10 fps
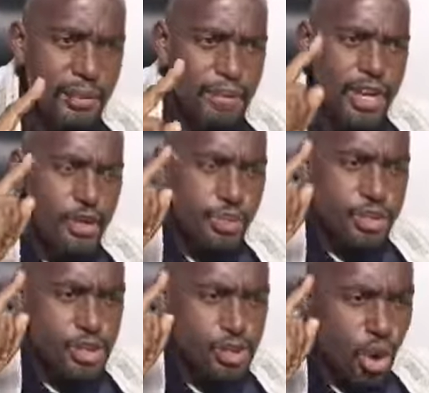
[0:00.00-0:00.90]
May you
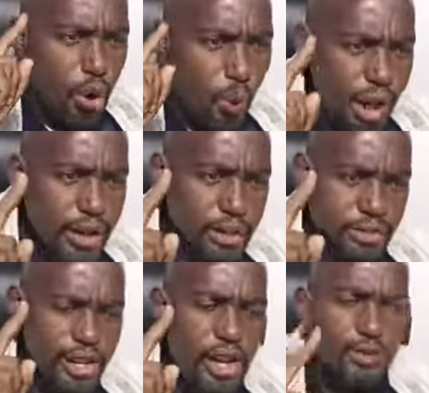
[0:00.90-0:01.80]
bestow
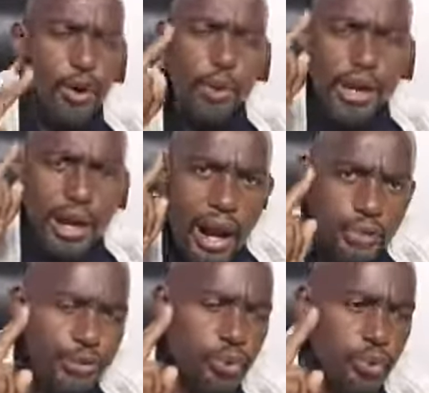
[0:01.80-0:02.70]
wealth for we
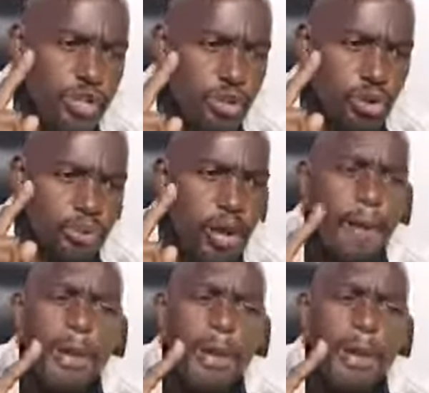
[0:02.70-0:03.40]
love you, wisdom.